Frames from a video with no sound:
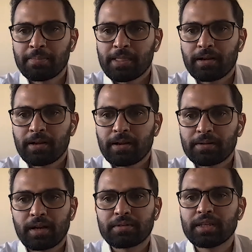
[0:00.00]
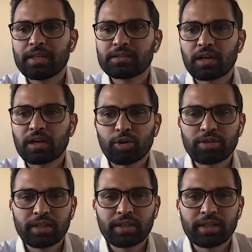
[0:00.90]

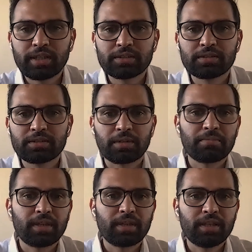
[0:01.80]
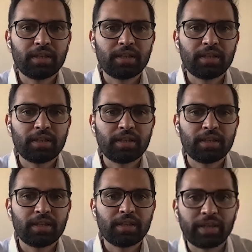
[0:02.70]
Unfortunately, his relative passed
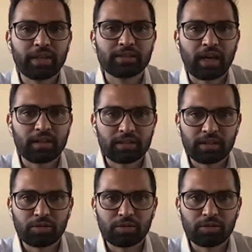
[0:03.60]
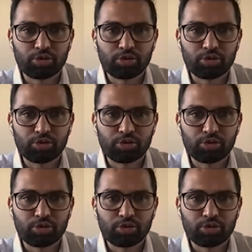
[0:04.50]
away in Sanand in Gujarat.